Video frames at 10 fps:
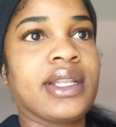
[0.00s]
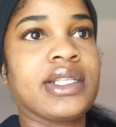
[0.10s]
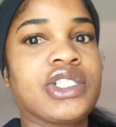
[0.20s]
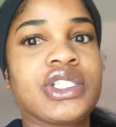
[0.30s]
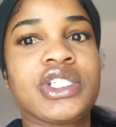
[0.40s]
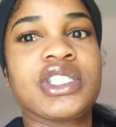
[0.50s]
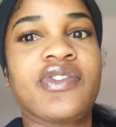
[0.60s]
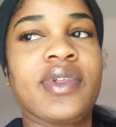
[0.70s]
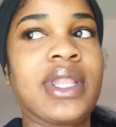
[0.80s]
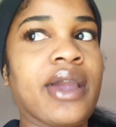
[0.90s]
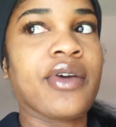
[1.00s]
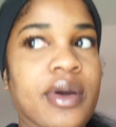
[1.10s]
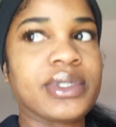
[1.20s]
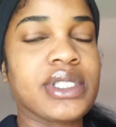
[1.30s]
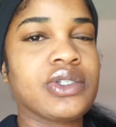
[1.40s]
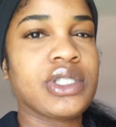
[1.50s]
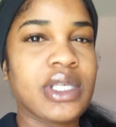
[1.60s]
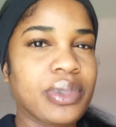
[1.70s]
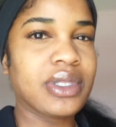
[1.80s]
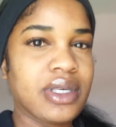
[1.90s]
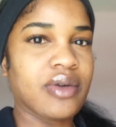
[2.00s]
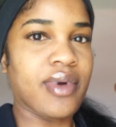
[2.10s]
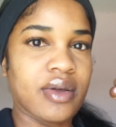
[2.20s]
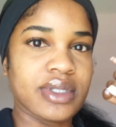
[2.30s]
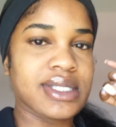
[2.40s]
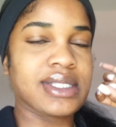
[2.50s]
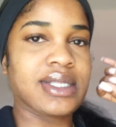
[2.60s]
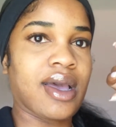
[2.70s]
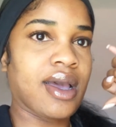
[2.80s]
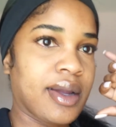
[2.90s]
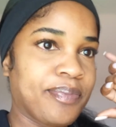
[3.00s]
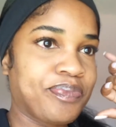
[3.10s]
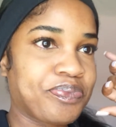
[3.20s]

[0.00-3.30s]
it's just flare ups it's typically around this time